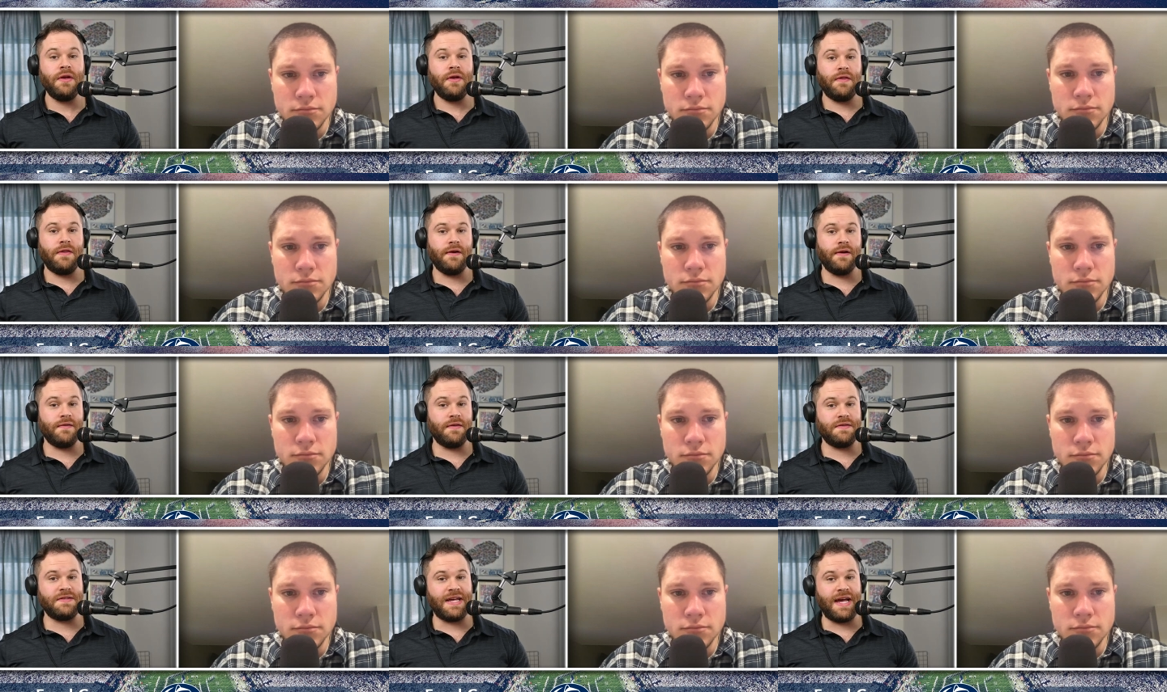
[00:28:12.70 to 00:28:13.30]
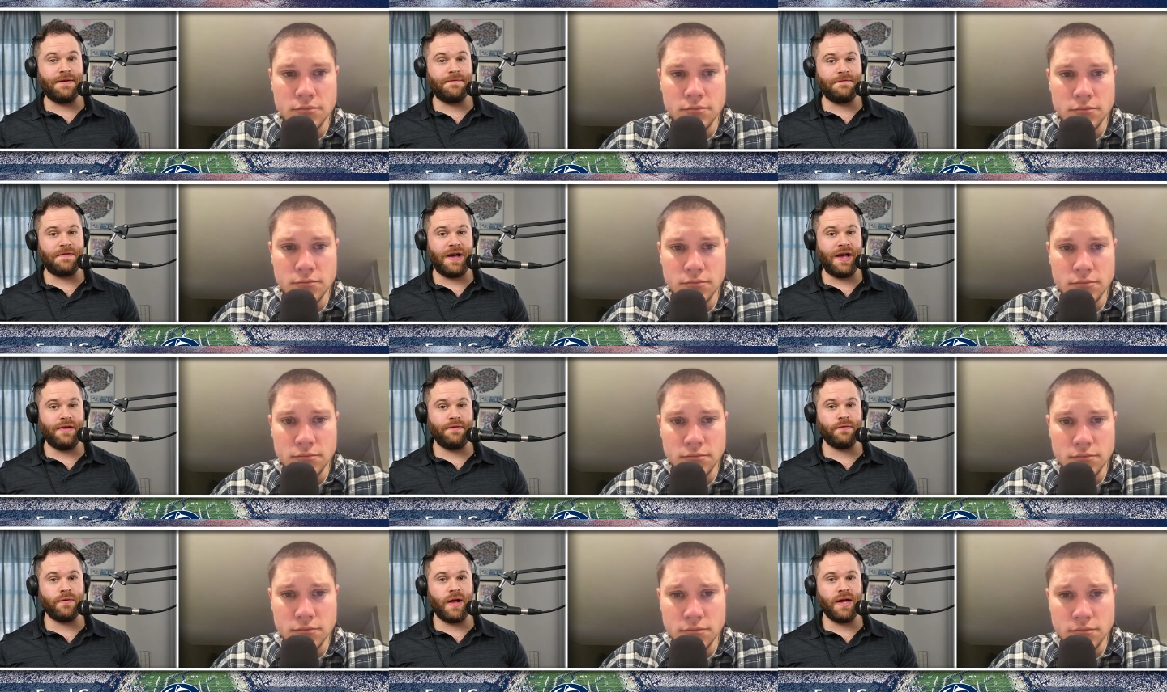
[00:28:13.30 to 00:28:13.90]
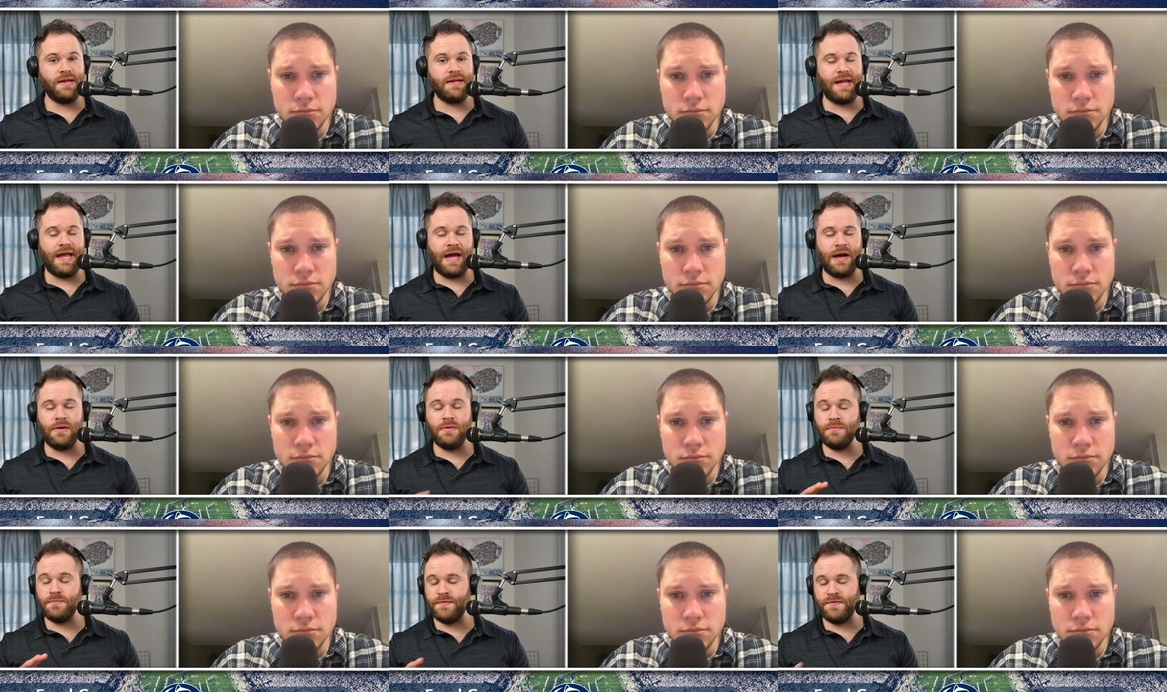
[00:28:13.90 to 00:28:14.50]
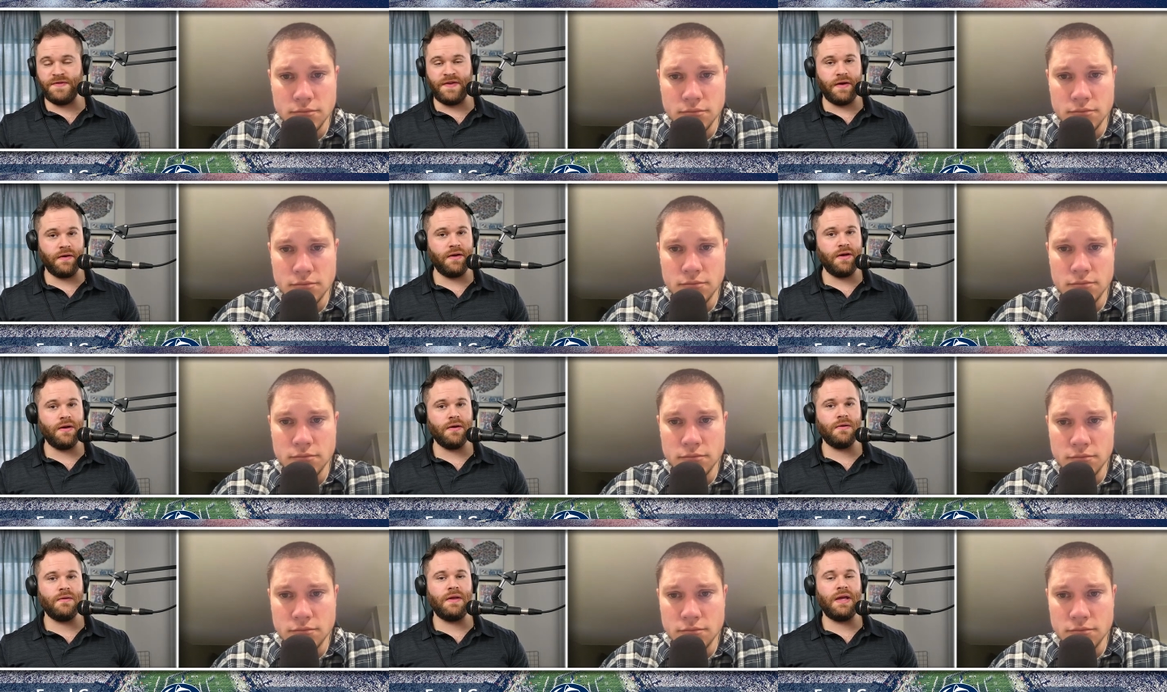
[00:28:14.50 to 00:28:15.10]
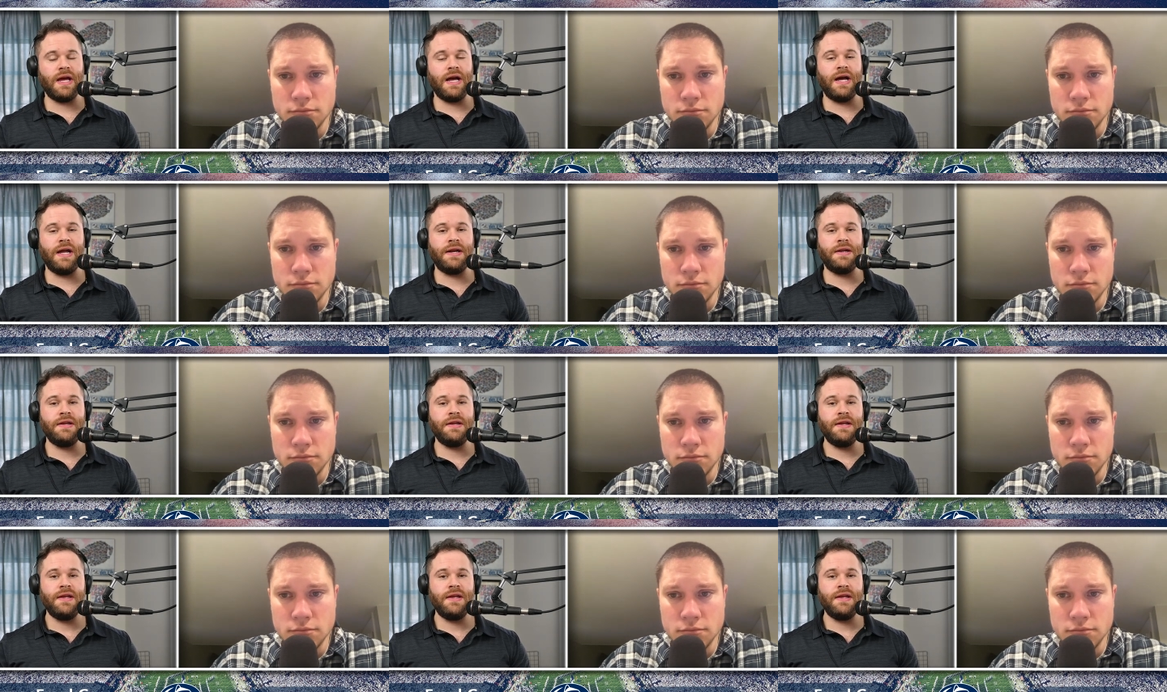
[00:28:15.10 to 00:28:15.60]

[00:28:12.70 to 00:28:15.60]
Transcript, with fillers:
Speaker 1: They're in the top 5 right now, very early on.